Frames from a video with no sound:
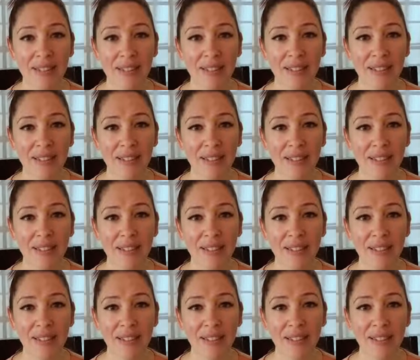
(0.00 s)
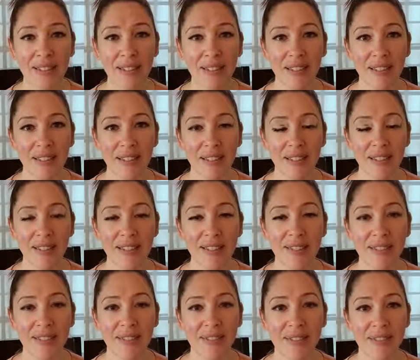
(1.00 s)

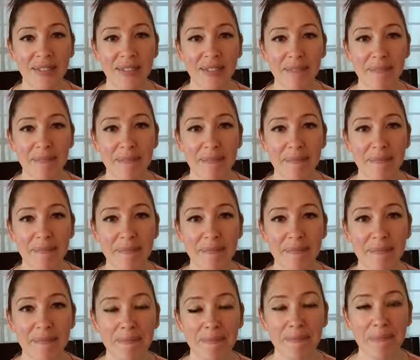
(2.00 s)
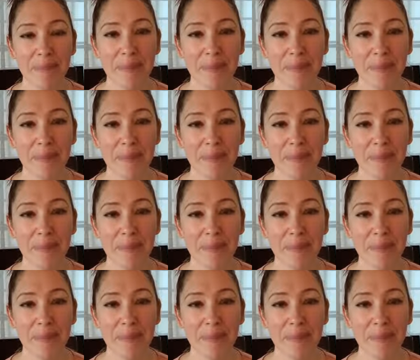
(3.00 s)
(silence)